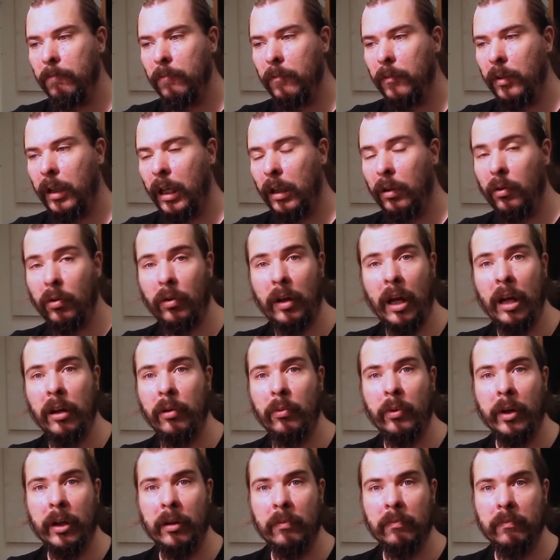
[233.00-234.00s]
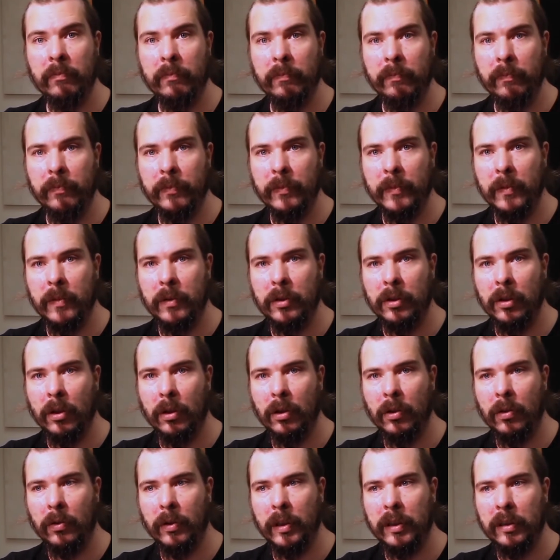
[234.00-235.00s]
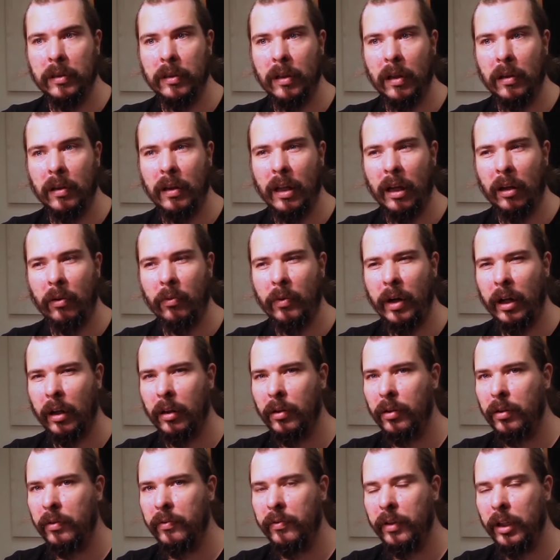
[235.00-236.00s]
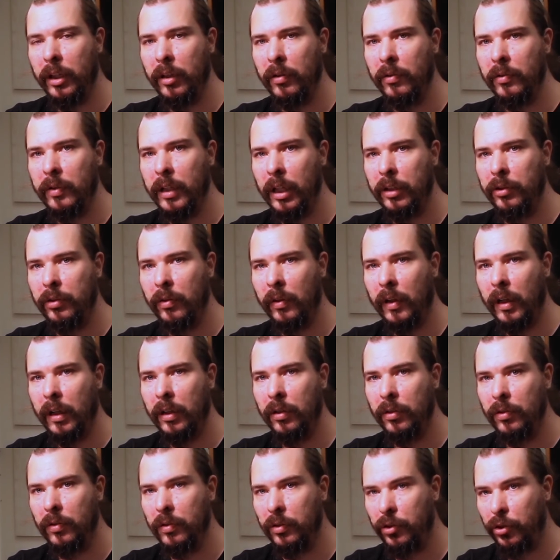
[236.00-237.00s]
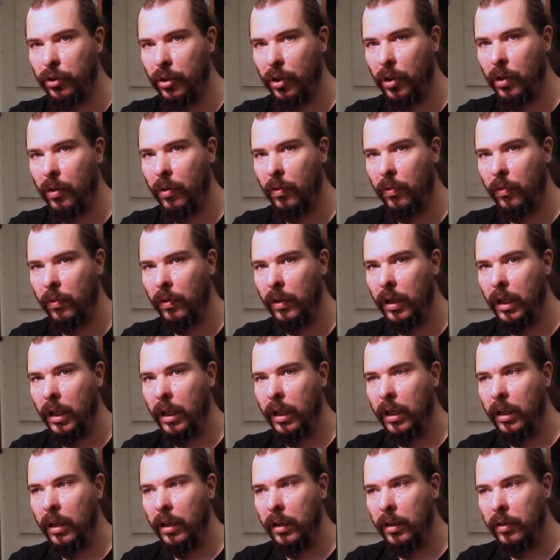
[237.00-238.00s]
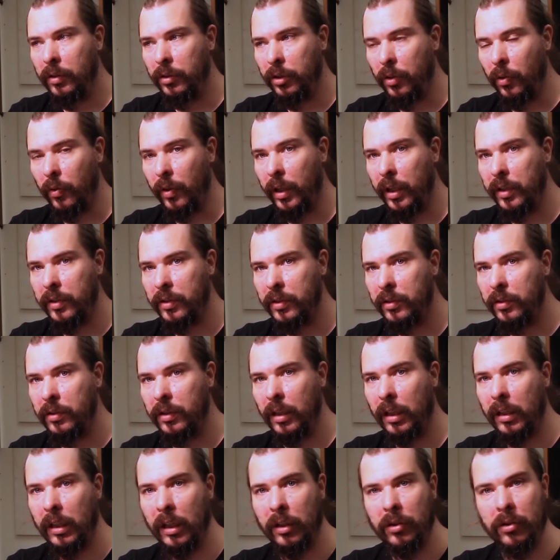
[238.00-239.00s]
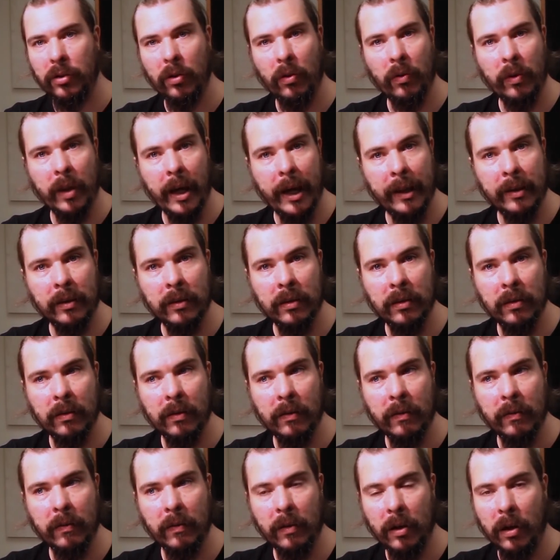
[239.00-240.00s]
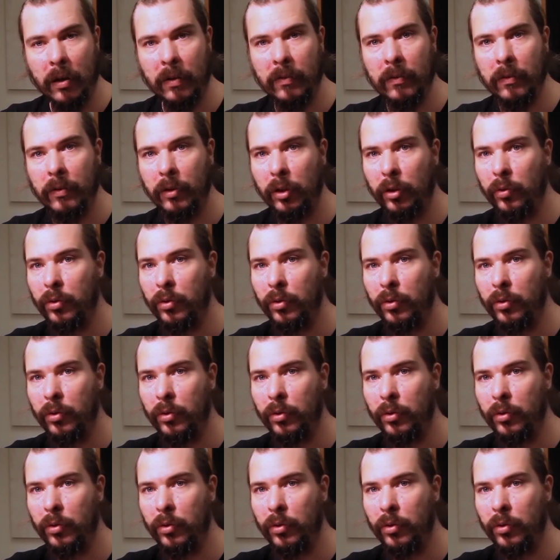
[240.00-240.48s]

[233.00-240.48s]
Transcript: can look anywhere. So it's not like regular video that you can show this and then show that. No, you